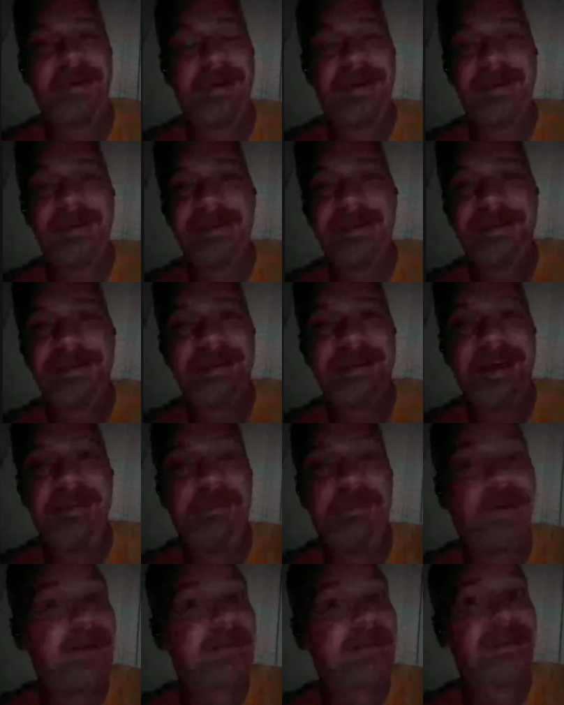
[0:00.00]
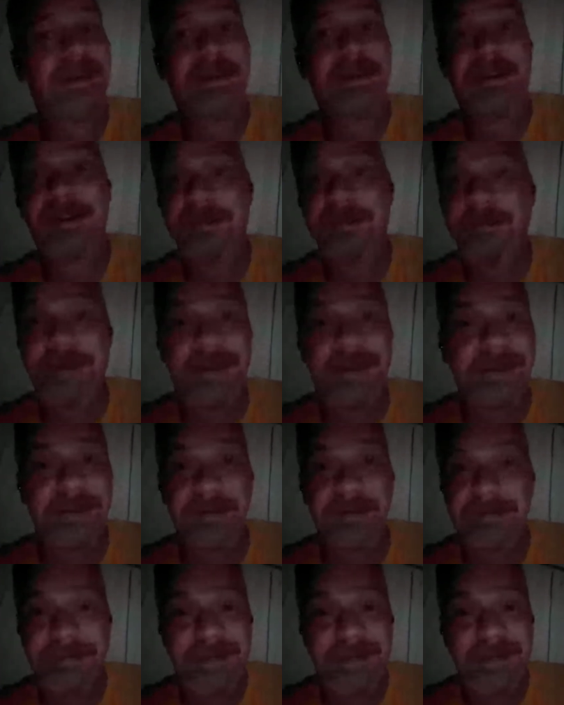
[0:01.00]
He brings the hood with
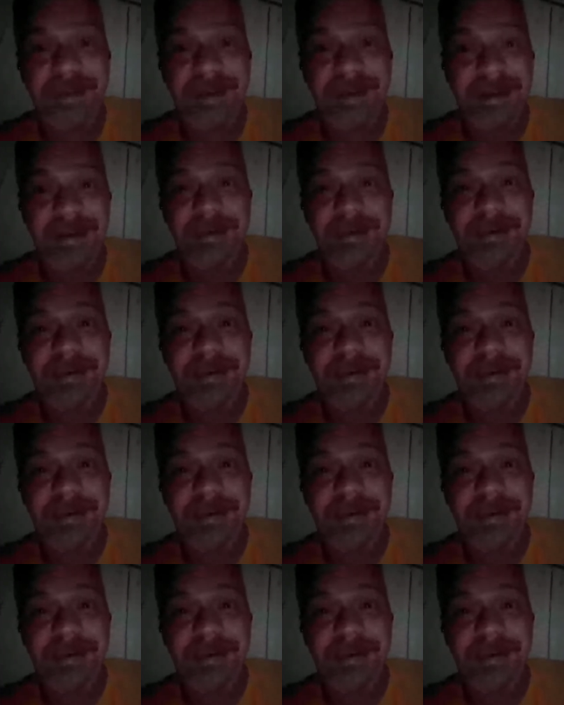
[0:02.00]
him. A